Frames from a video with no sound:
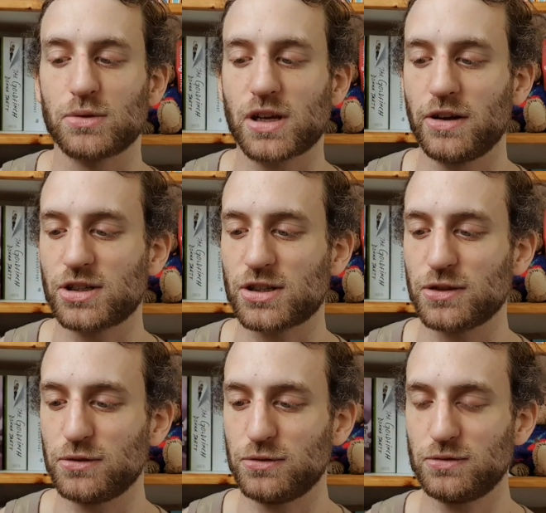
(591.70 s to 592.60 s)
going
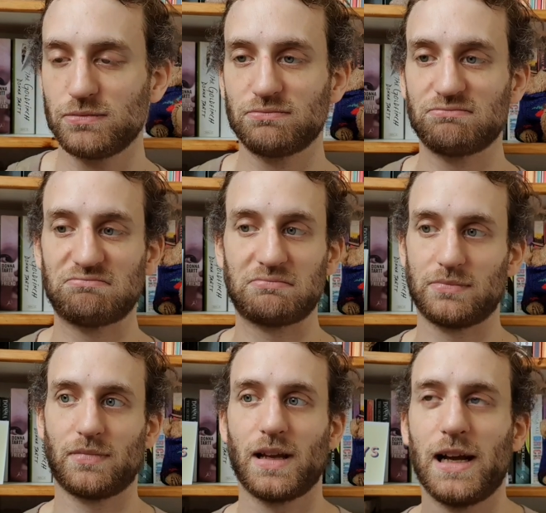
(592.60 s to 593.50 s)
to
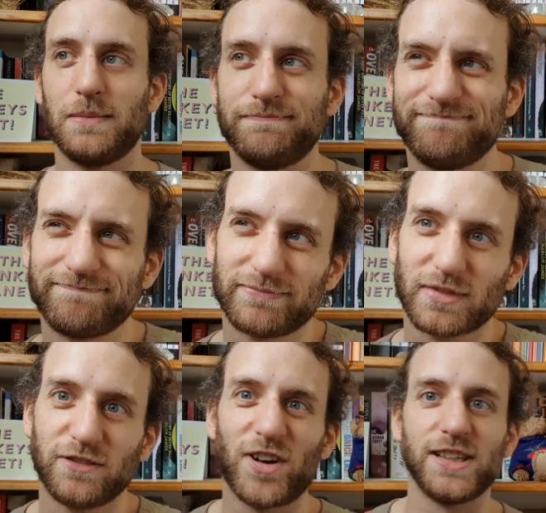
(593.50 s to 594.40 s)

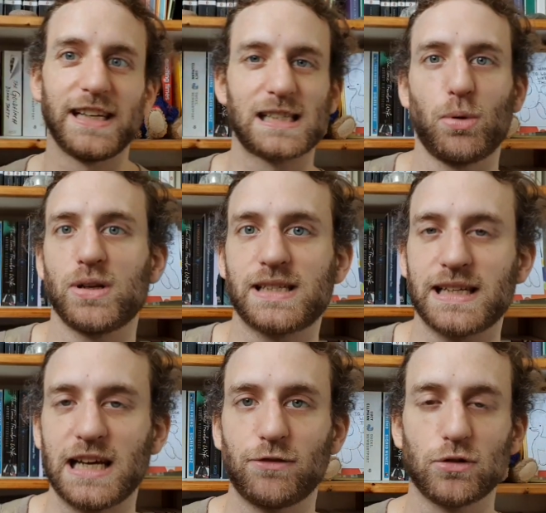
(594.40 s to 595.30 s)
find it
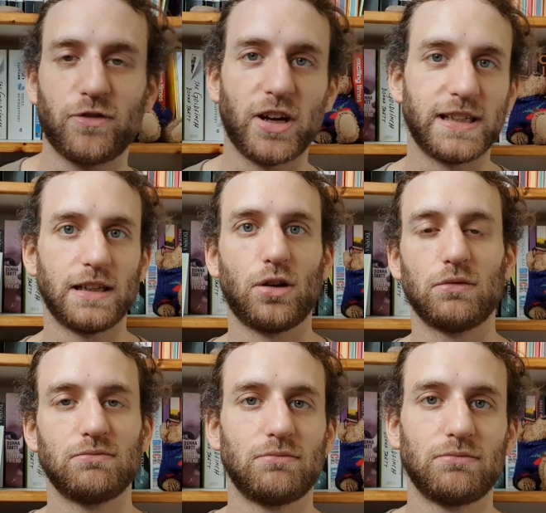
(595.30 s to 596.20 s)
exploitative or find it
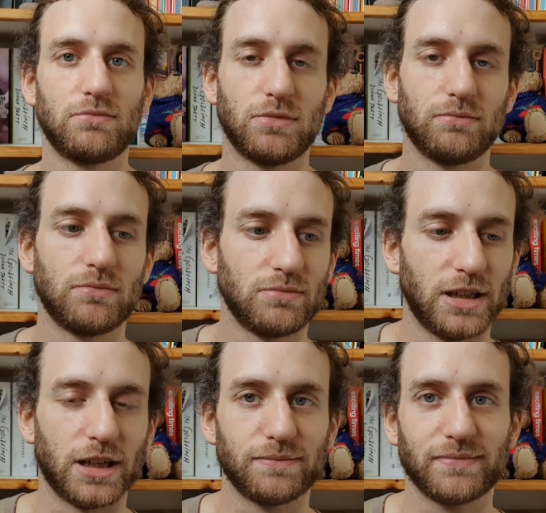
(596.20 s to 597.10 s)
not...
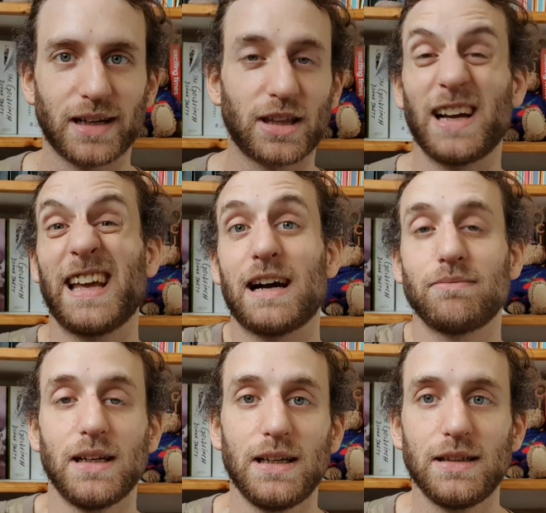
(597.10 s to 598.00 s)
You know, I
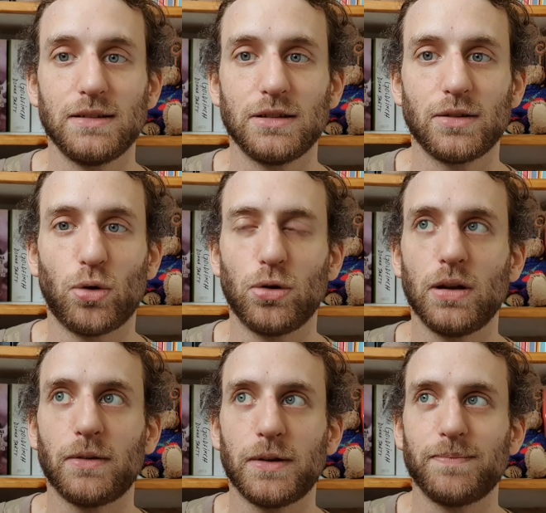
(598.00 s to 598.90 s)

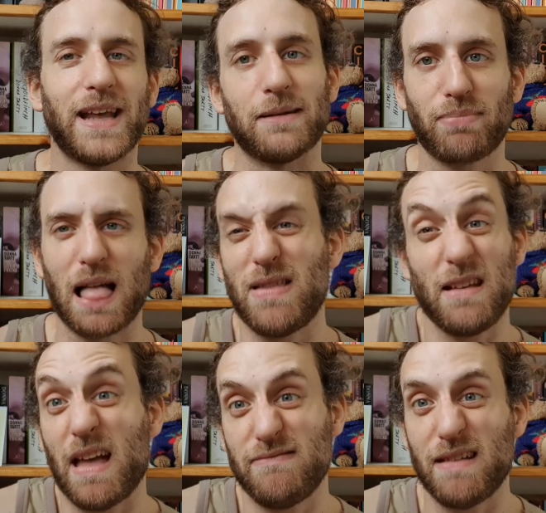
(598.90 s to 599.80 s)
thought
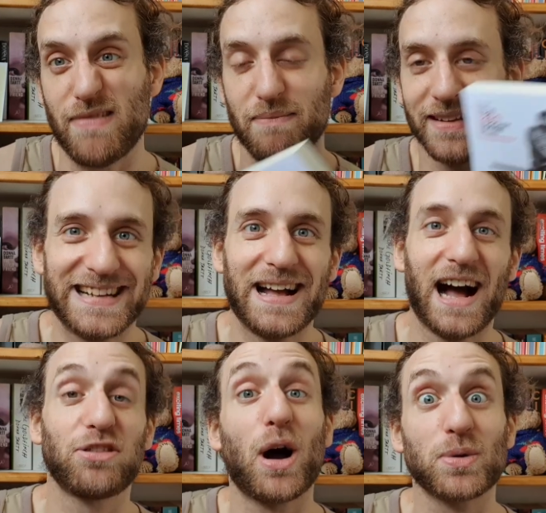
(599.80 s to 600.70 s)

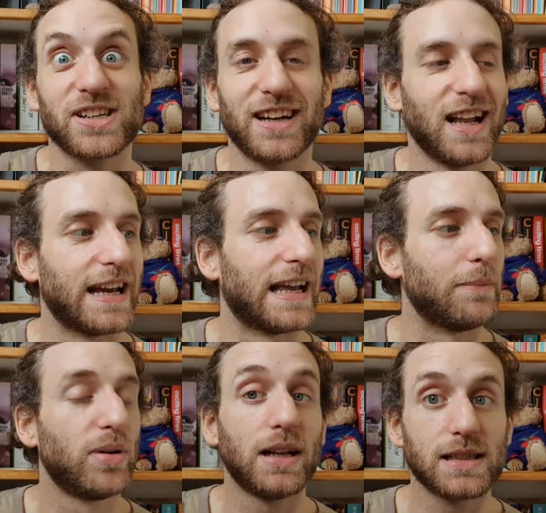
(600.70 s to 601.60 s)
I wasn't going to like
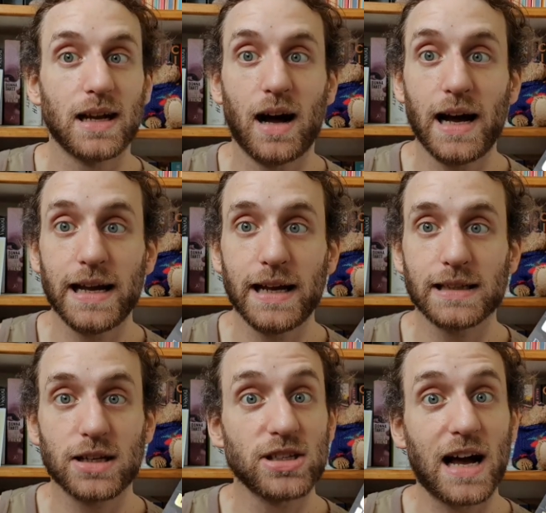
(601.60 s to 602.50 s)
it, but
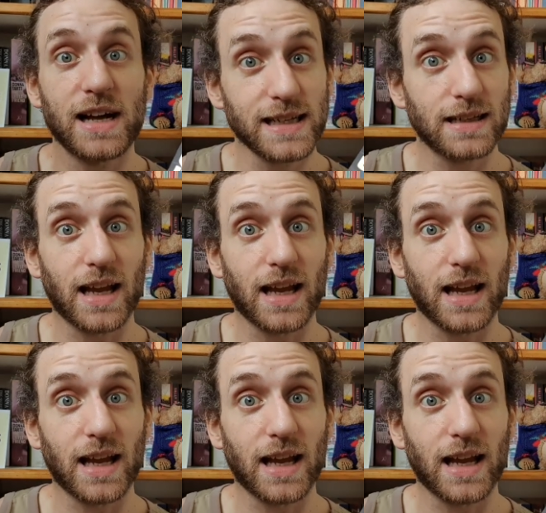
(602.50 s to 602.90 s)
turns out I did